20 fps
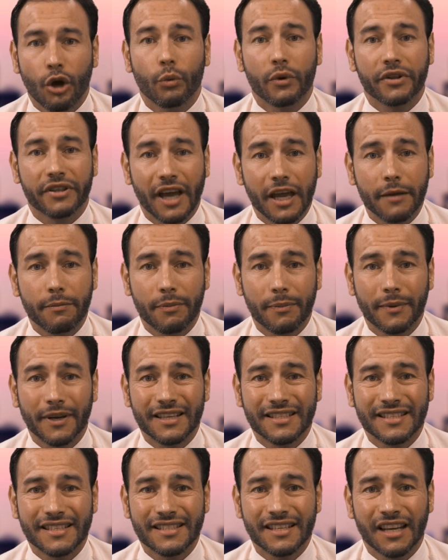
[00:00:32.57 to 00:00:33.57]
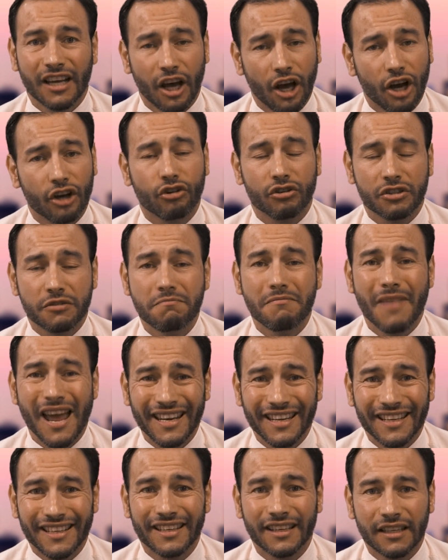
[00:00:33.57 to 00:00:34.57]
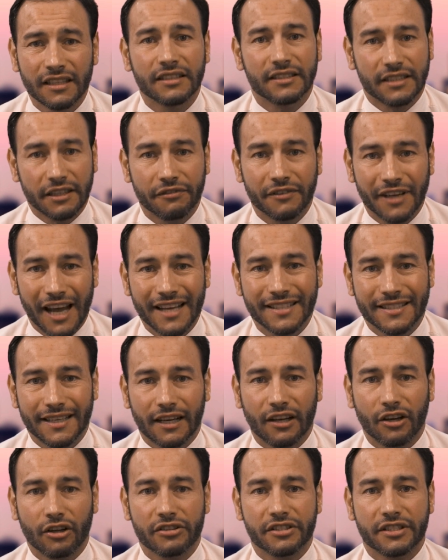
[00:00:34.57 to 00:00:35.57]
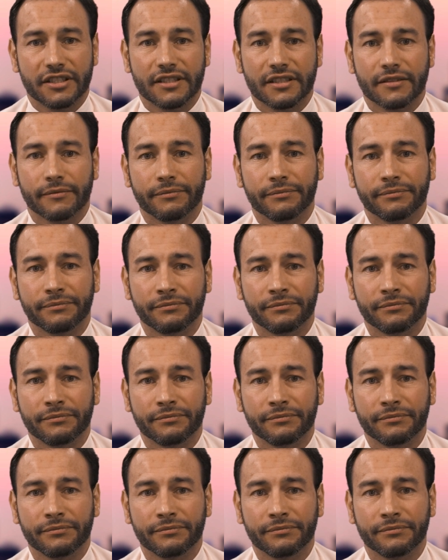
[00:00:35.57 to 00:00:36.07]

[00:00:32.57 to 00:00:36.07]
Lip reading: with capabilities across many different asset classes.